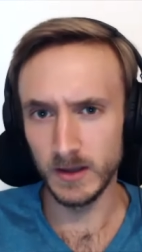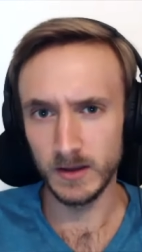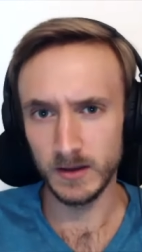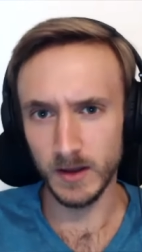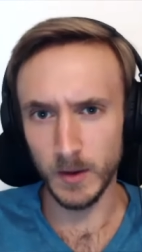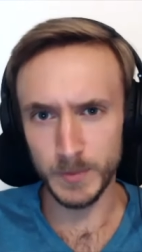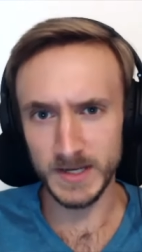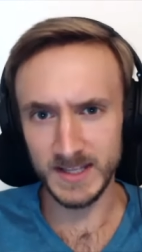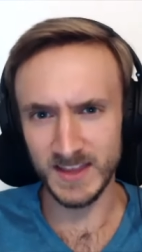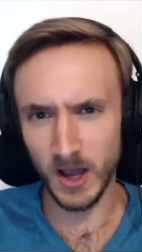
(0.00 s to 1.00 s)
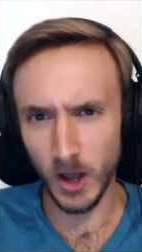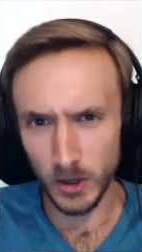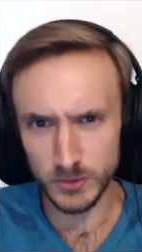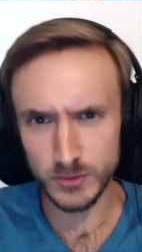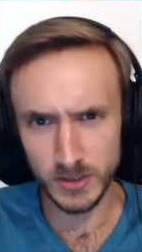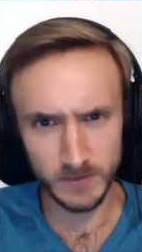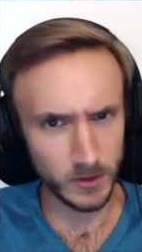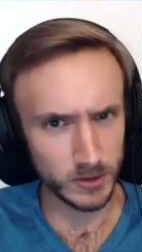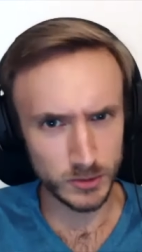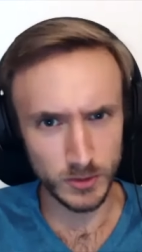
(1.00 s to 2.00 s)
company in the country of
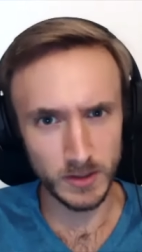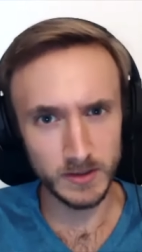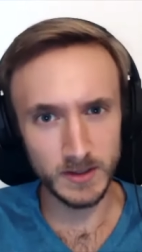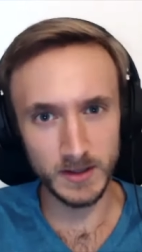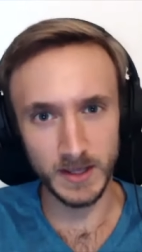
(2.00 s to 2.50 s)
Australia. Like,